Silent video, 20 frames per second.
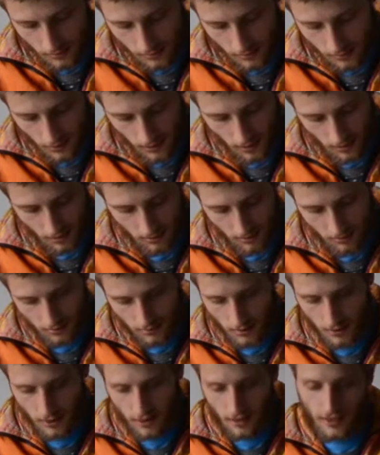yeah,
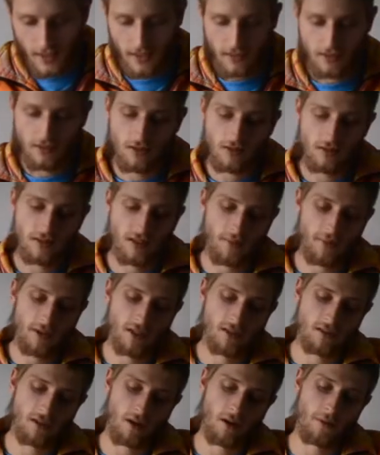let's do some
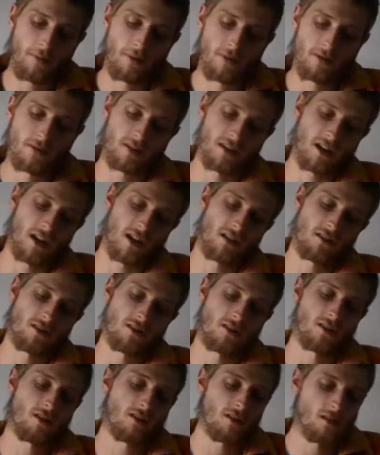examples, guys.
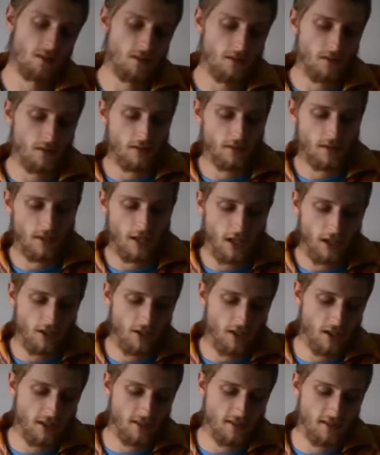So here you
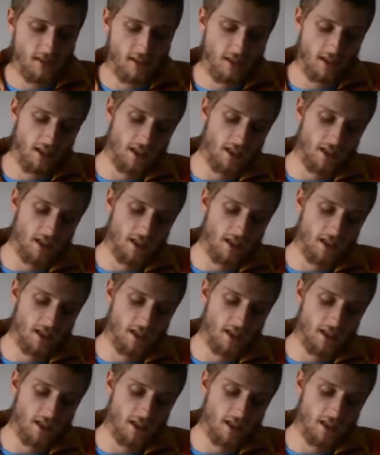can see